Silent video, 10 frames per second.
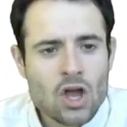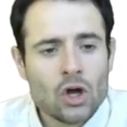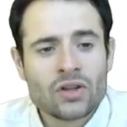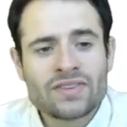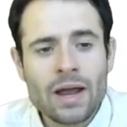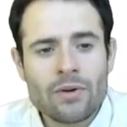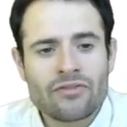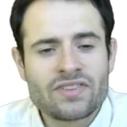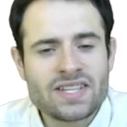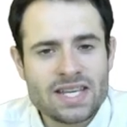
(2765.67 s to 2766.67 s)
A
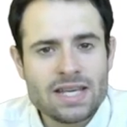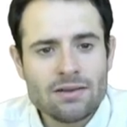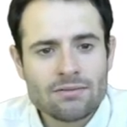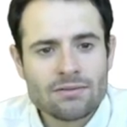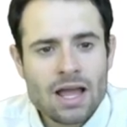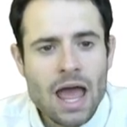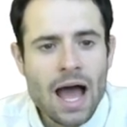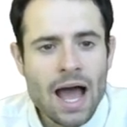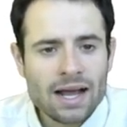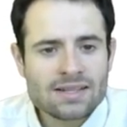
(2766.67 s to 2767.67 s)
tariff T
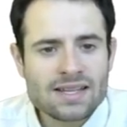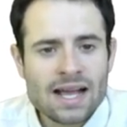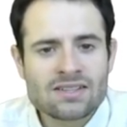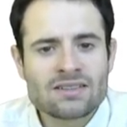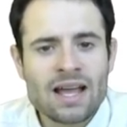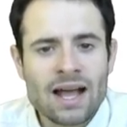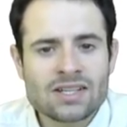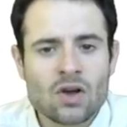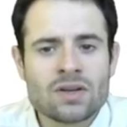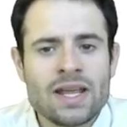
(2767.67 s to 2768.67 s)
acts as a
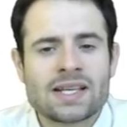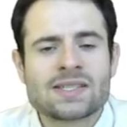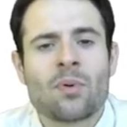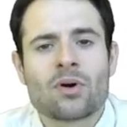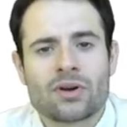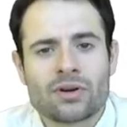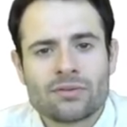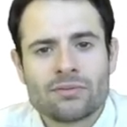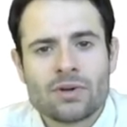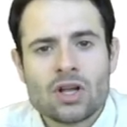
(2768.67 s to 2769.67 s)
tax on the exporter.
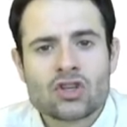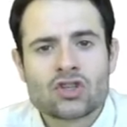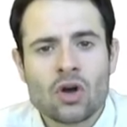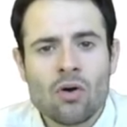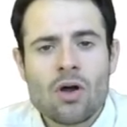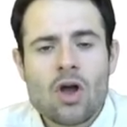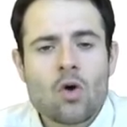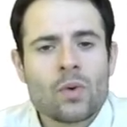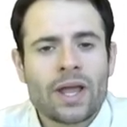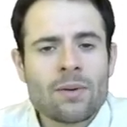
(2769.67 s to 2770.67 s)
So
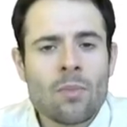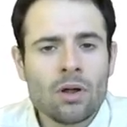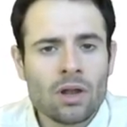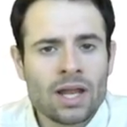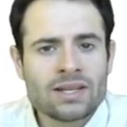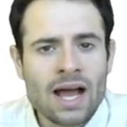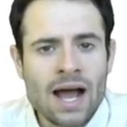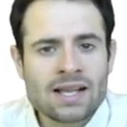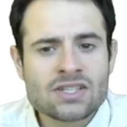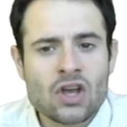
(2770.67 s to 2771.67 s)
we can model it
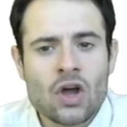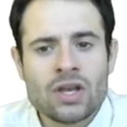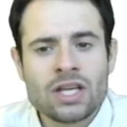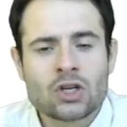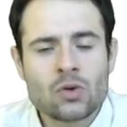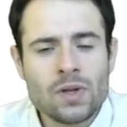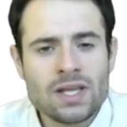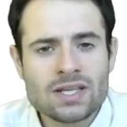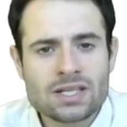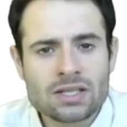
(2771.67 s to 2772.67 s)
as an
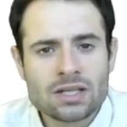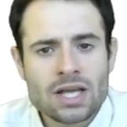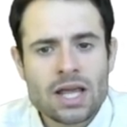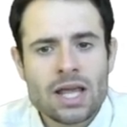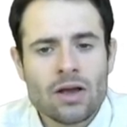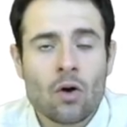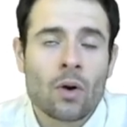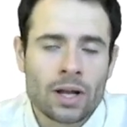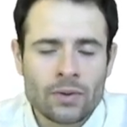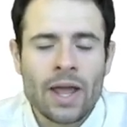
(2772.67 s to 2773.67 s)
increase
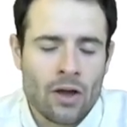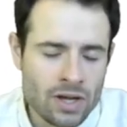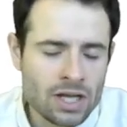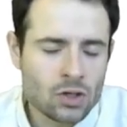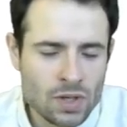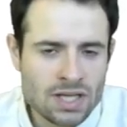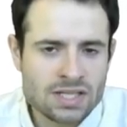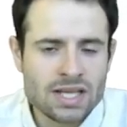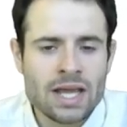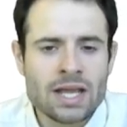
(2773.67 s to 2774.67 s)
or yeah, an
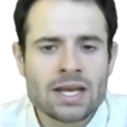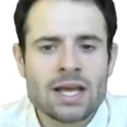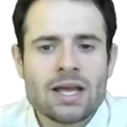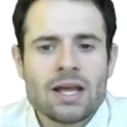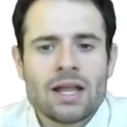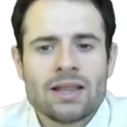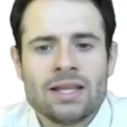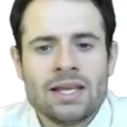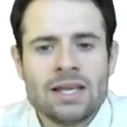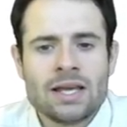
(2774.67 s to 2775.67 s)
increase in
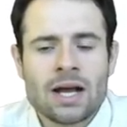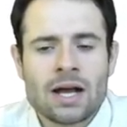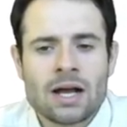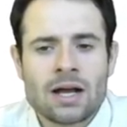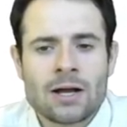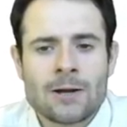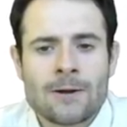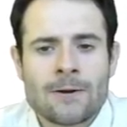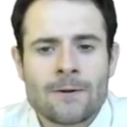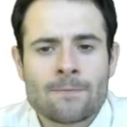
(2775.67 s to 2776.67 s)
the
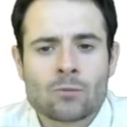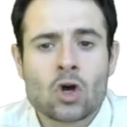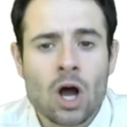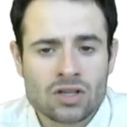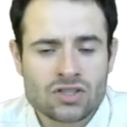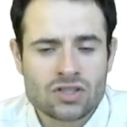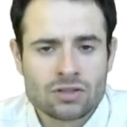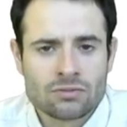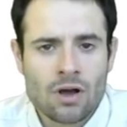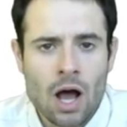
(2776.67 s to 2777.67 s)
uh, cost
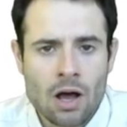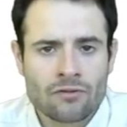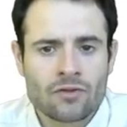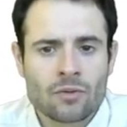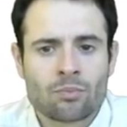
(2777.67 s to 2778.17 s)
of